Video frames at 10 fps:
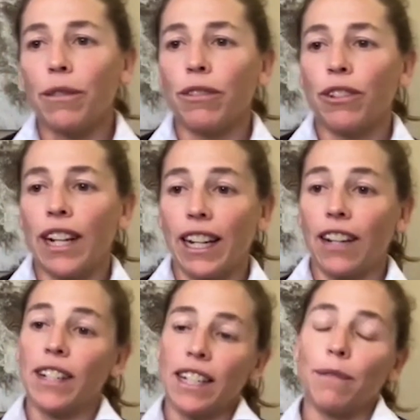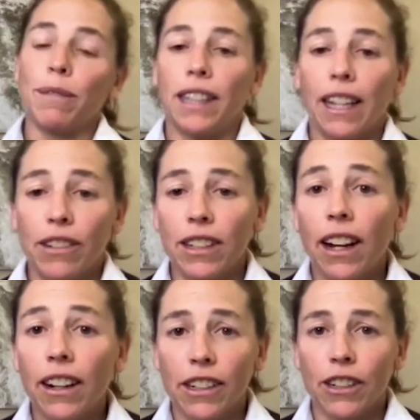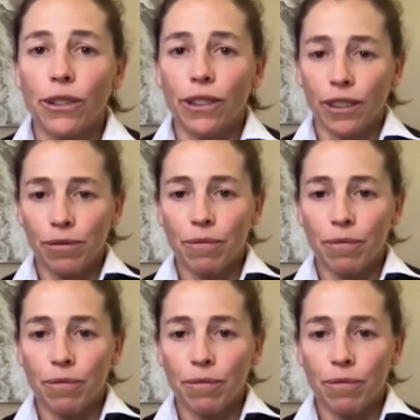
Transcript: try to convince them that was not our goal.